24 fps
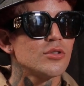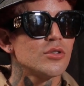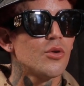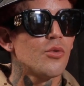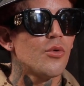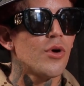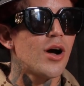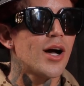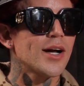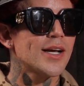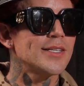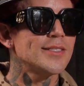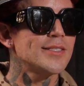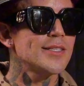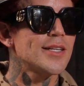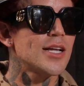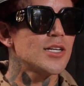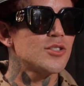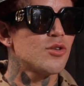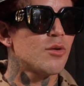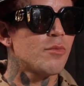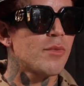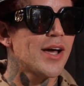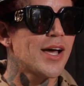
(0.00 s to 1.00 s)
Well, I can say
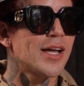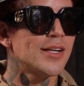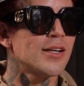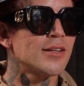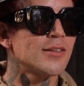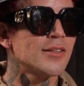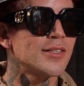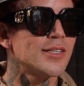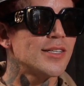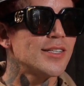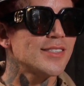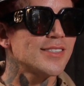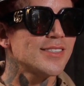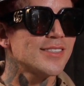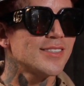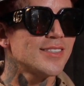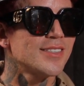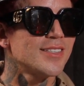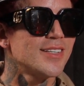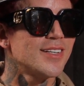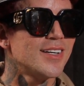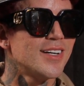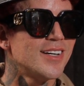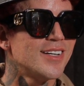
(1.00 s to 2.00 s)
that through my analytics.
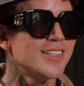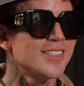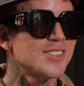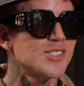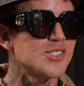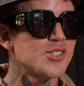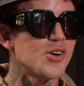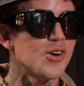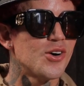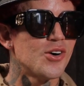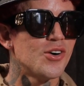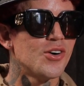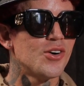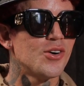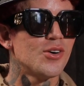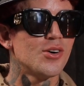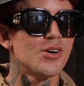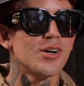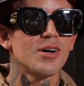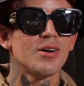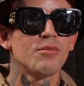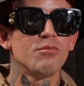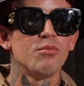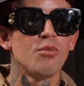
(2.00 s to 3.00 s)

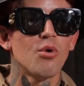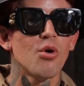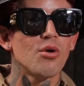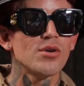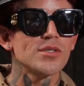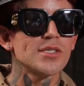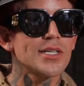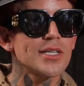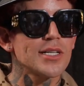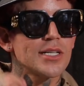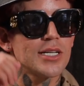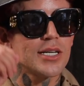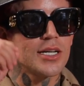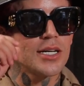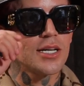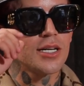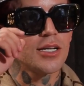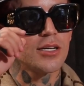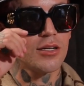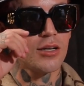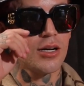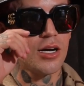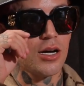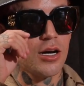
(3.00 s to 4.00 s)
So
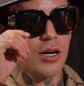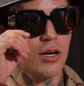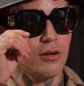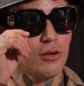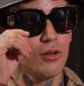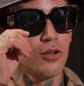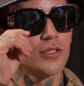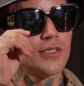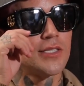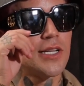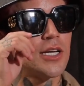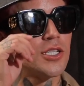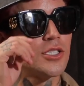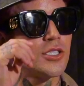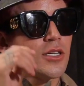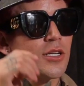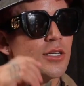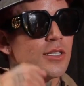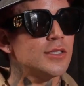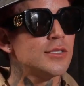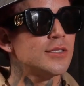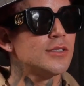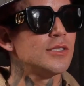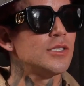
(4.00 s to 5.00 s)
mostly Los
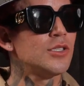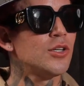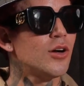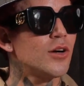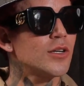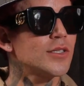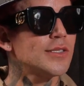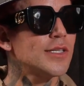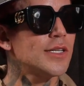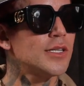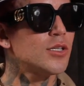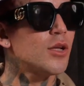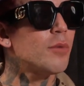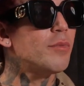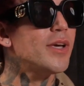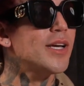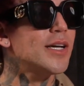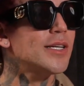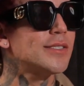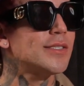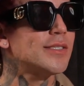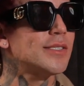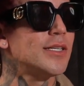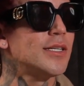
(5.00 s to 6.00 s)
Angeles, New York City, the
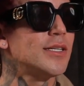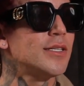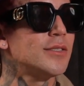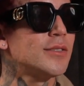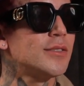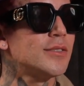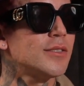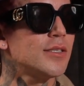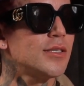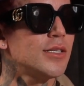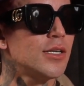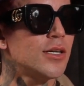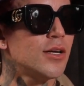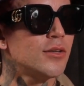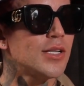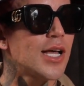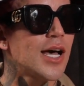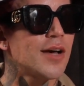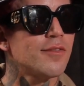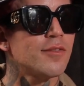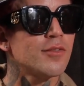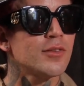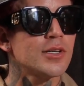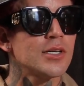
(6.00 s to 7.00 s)
biggest cities,
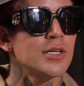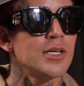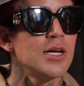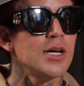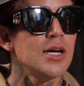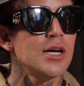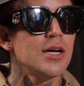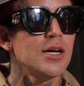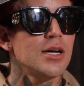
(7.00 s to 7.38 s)
definitely.